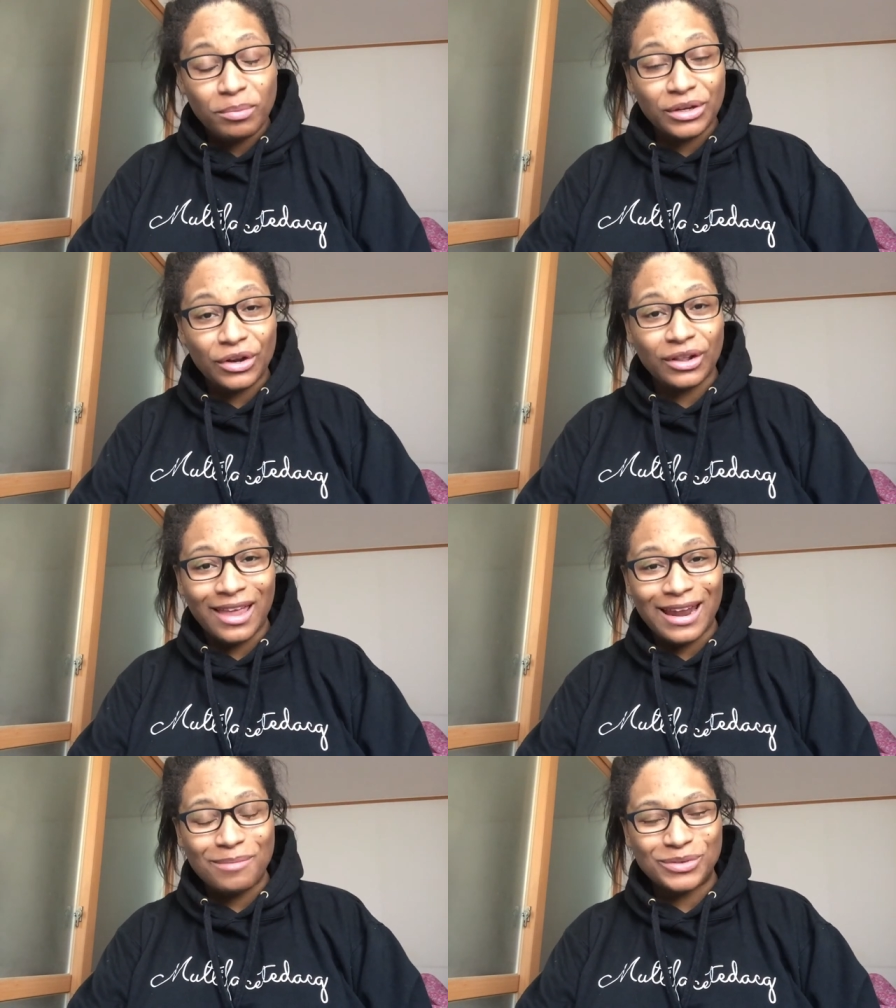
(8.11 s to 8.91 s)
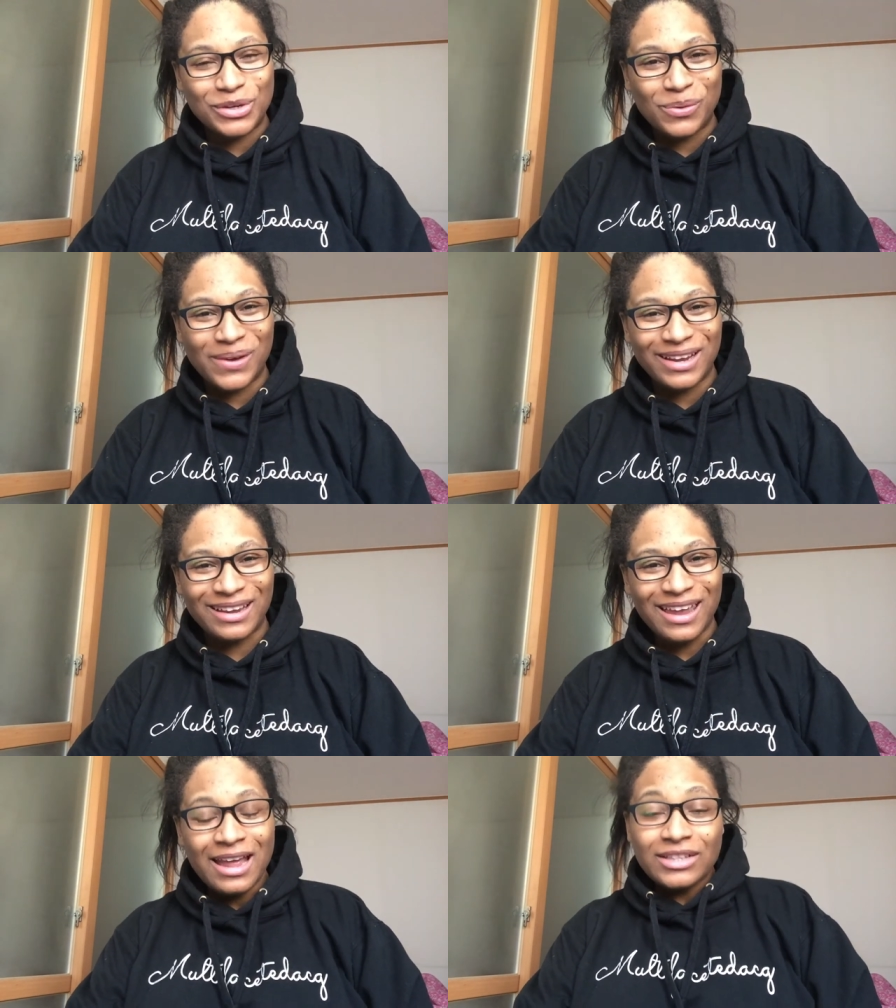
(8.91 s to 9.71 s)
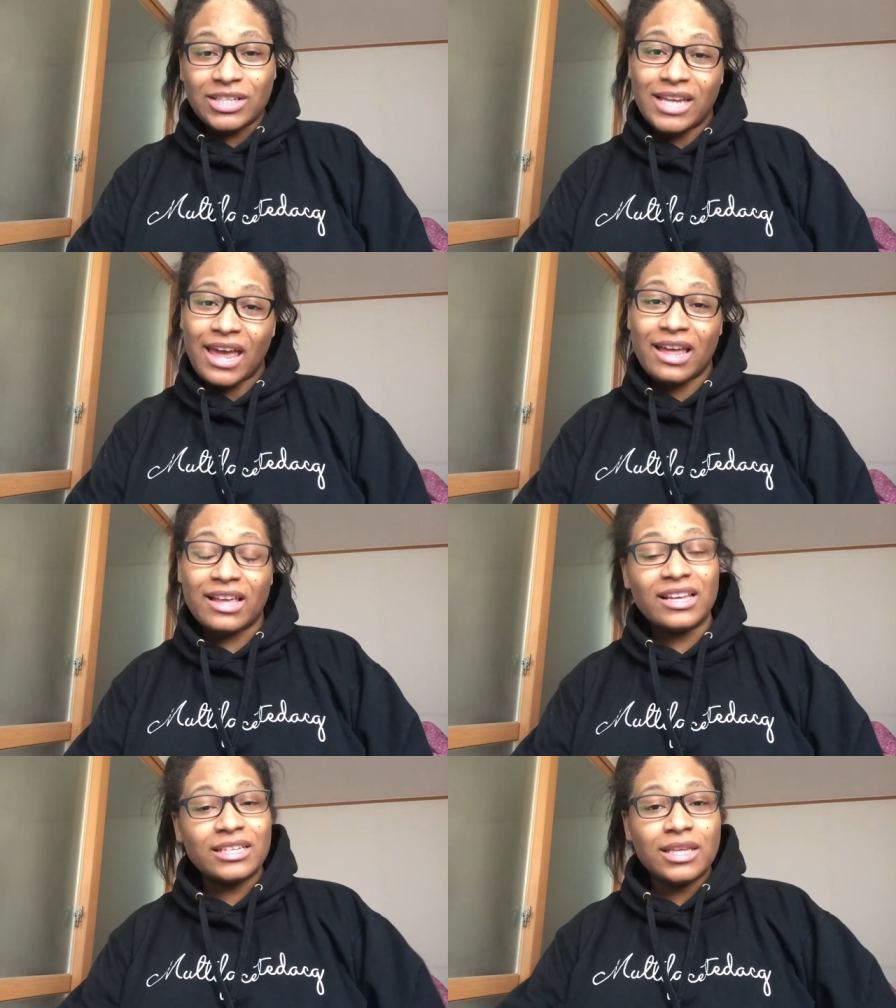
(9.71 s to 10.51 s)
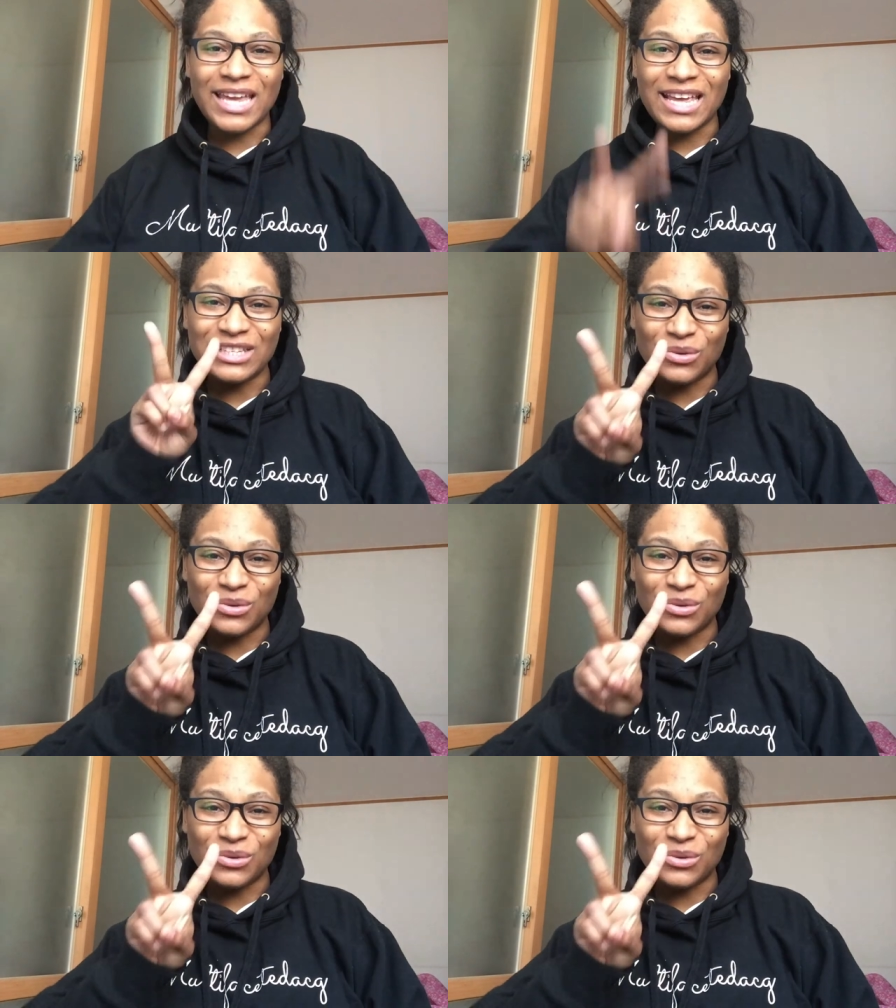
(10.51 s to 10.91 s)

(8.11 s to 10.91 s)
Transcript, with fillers: but you're glad I'm doing. Today is day